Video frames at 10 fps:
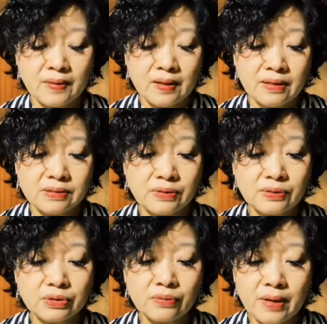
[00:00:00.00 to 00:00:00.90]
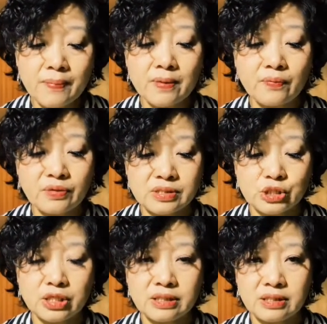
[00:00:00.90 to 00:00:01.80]
So to wrap up with
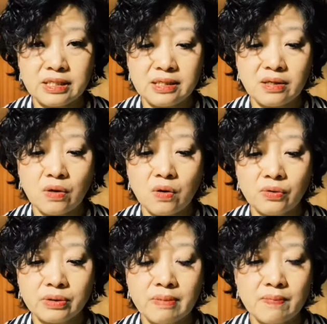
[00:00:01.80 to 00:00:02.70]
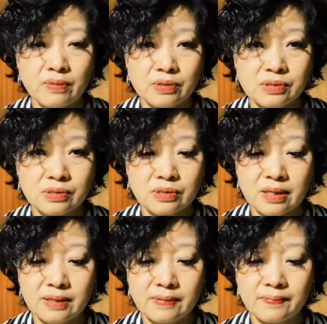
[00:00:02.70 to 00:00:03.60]
check-in, all the members
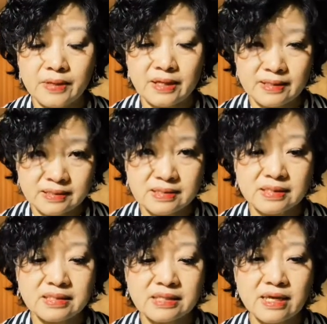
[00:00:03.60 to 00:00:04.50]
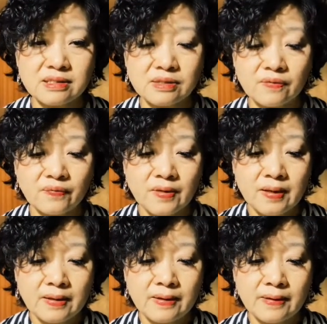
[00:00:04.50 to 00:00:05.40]
um, enhances a sense of
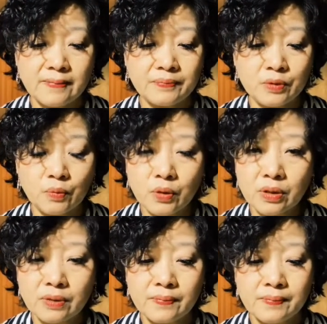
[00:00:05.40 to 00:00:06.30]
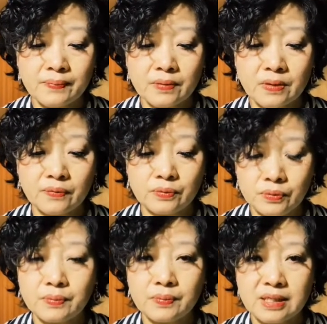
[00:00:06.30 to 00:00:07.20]
um, the work of the
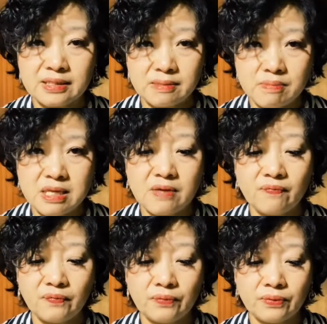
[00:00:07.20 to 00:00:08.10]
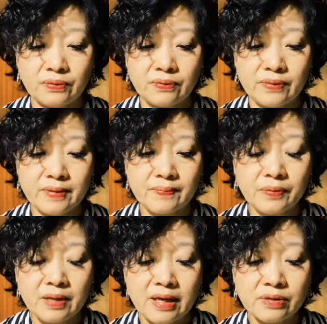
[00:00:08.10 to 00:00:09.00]
group is meaningful. All right,
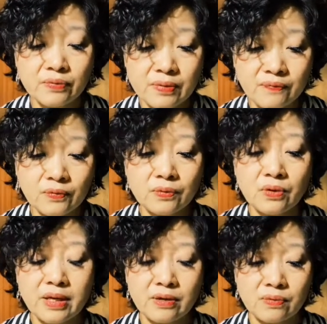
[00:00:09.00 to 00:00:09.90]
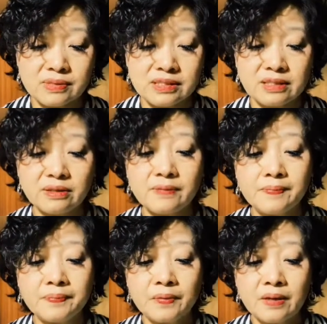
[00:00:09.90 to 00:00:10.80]
and to reform and consider
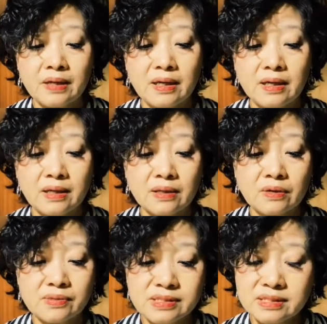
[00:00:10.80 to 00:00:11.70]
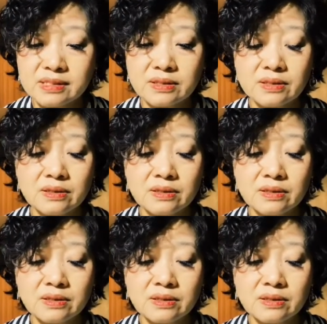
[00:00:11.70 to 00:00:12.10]
uh, consistent